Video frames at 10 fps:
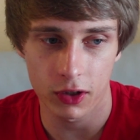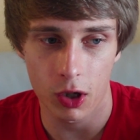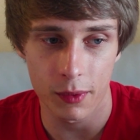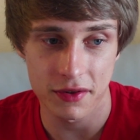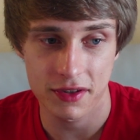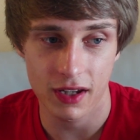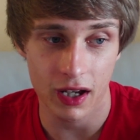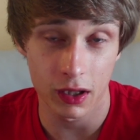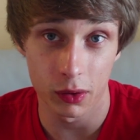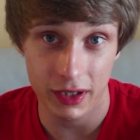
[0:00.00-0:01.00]
the comments
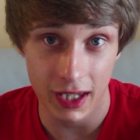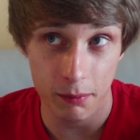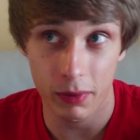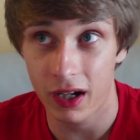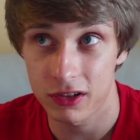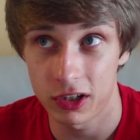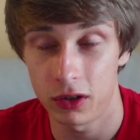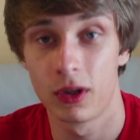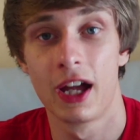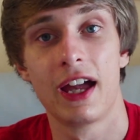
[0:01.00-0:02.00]
and I'll get back to
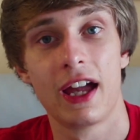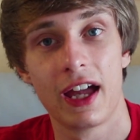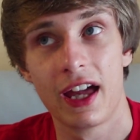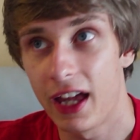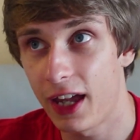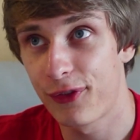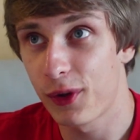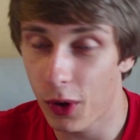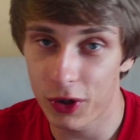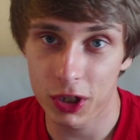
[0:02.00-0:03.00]
you. If you
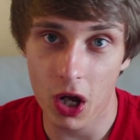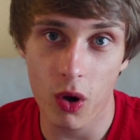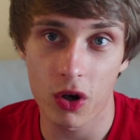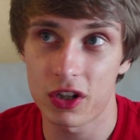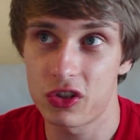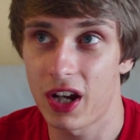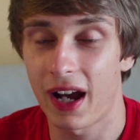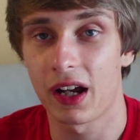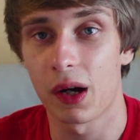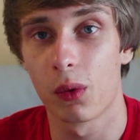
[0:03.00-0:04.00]
want to go on and
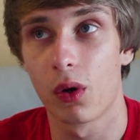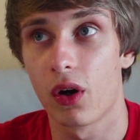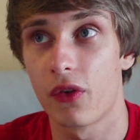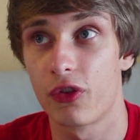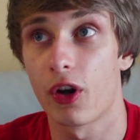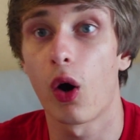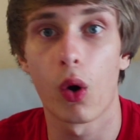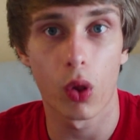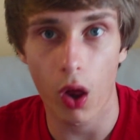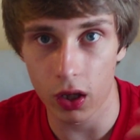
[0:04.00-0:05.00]
check out the
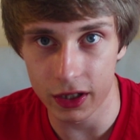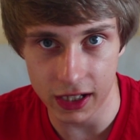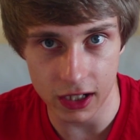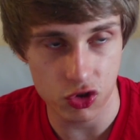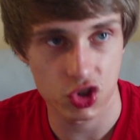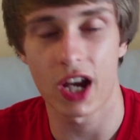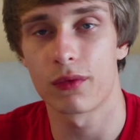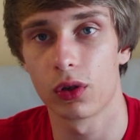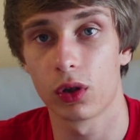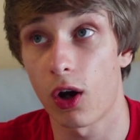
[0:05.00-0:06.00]
whole holiday in
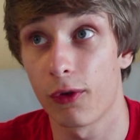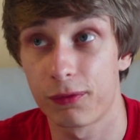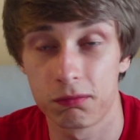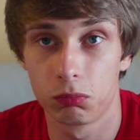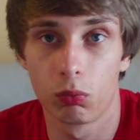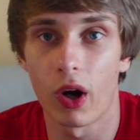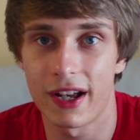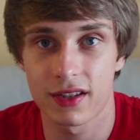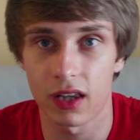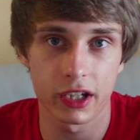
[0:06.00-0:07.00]
general of what
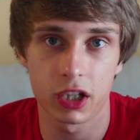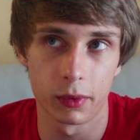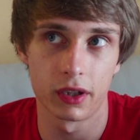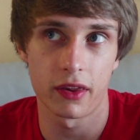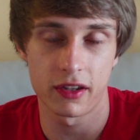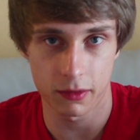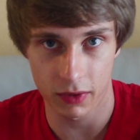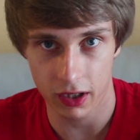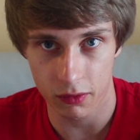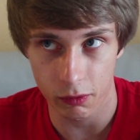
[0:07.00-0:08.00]
it's like coming to the
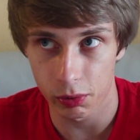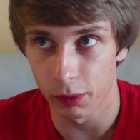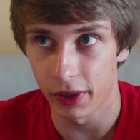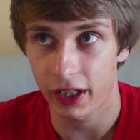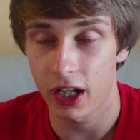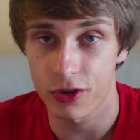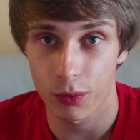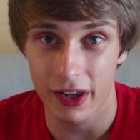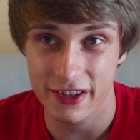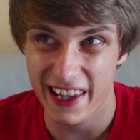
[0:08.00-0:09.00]
Dominican Republic, as
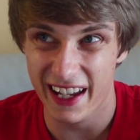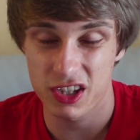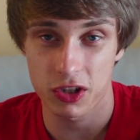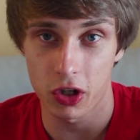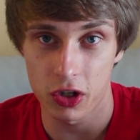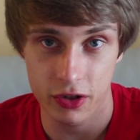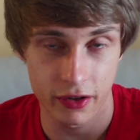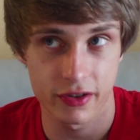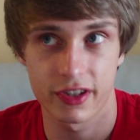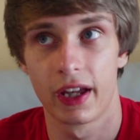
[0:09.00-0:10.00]
well as the
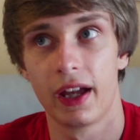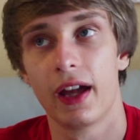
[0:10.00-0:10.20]
excursions,